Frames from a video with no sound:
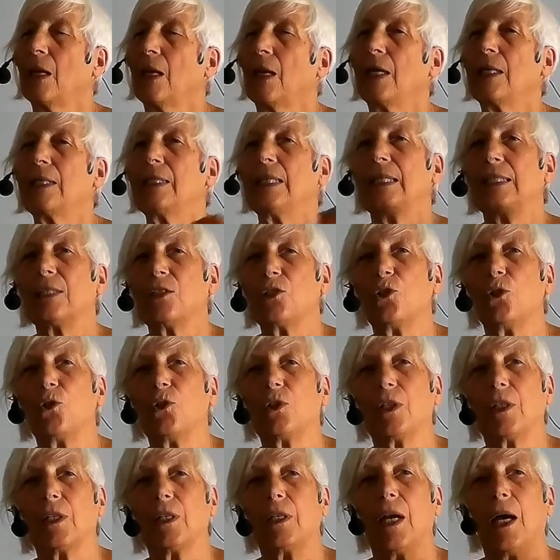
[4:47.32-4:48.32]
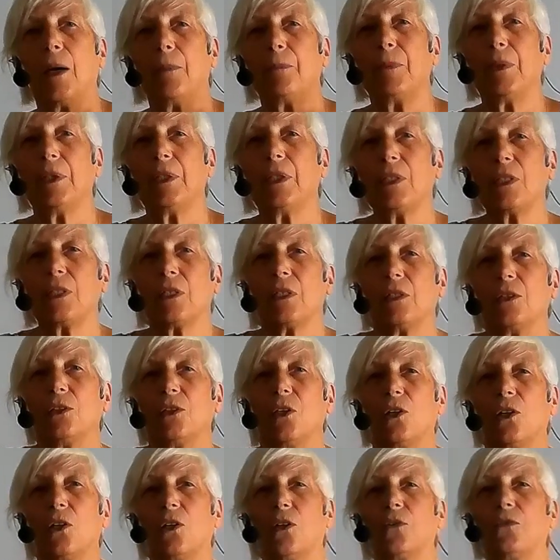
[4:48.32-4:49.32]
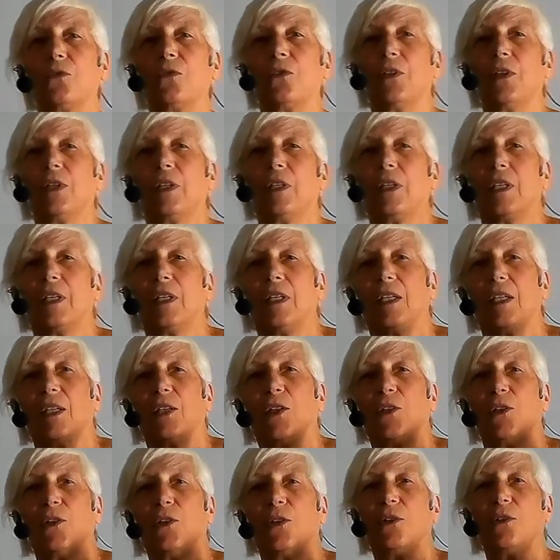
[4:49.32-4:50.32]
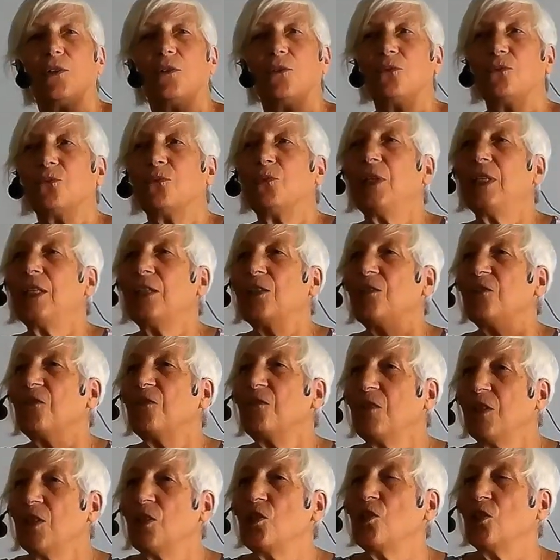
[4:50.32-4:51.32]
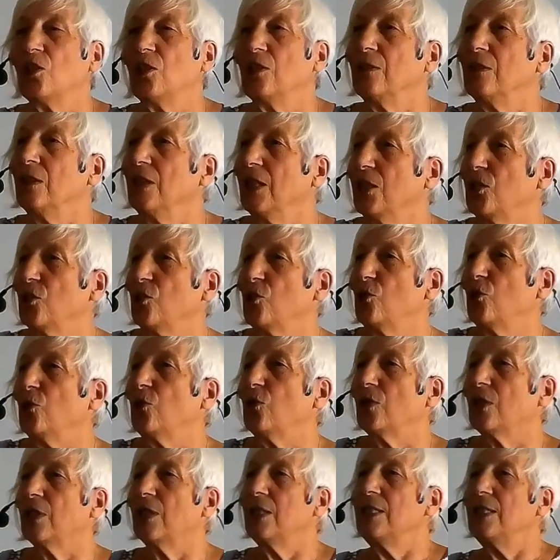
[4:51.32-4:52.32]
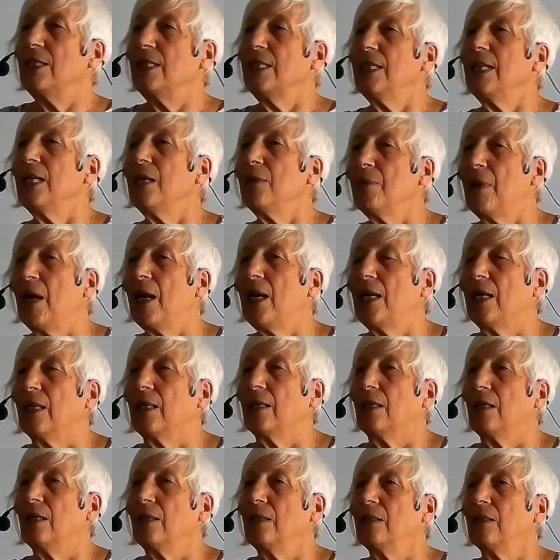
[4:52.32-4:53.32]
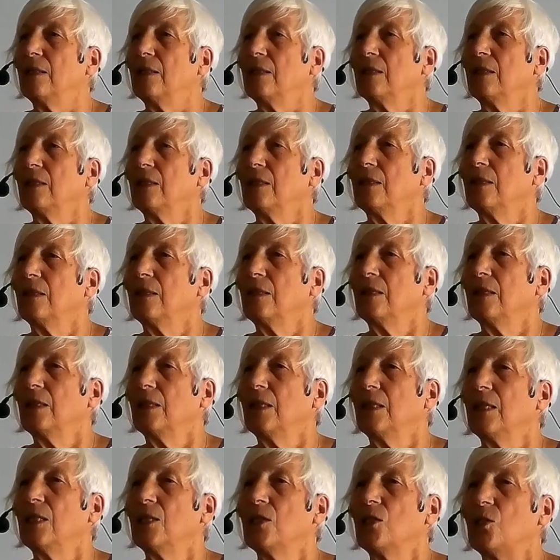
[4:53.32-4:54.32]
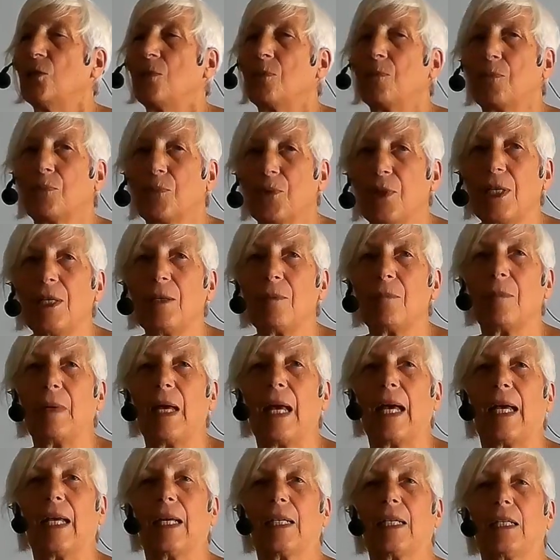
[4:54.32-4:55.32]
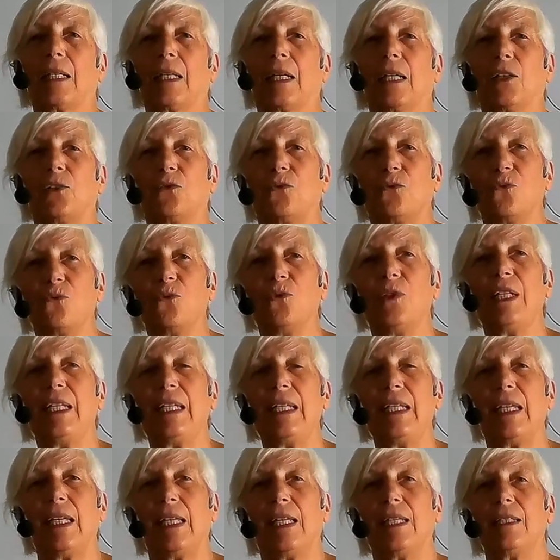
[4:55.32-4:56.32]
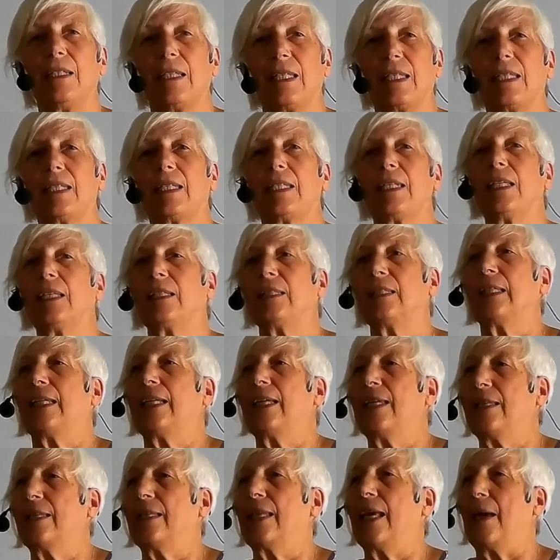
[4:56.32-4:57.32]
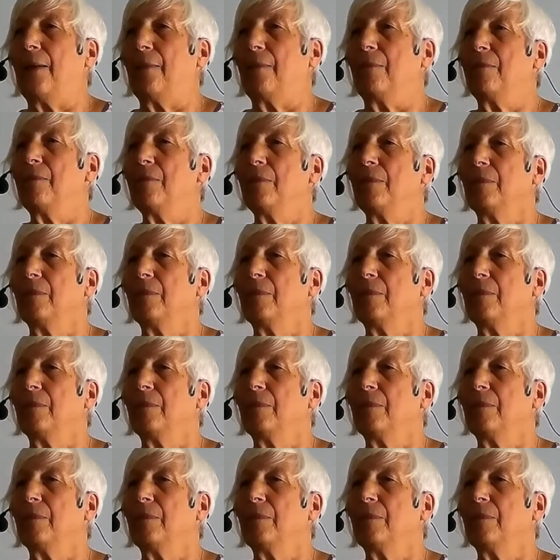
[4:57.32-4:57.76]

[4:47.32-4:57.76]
And it took a person of real vision. It took Nehemiah to bring back and reinstill in them,